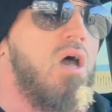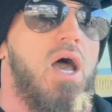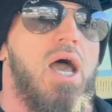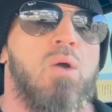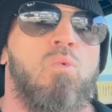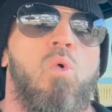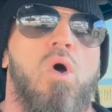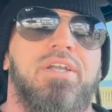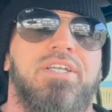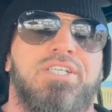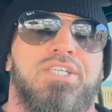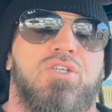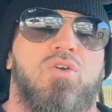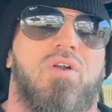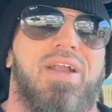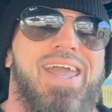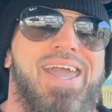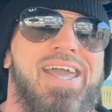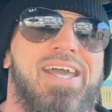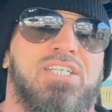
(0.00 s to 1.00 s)
I want to
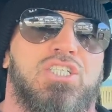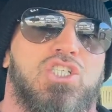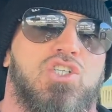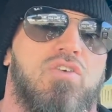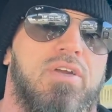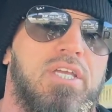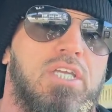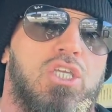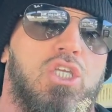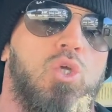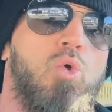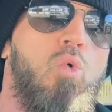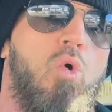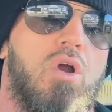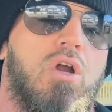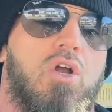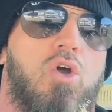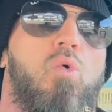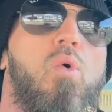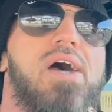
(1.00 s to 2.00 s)
start answering
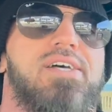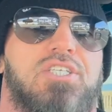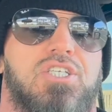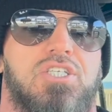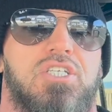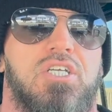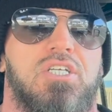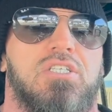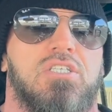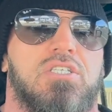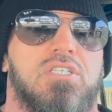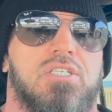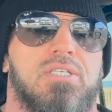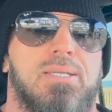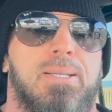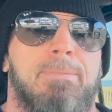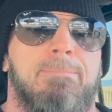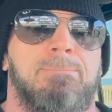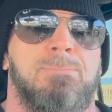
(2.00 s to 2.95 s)
your questions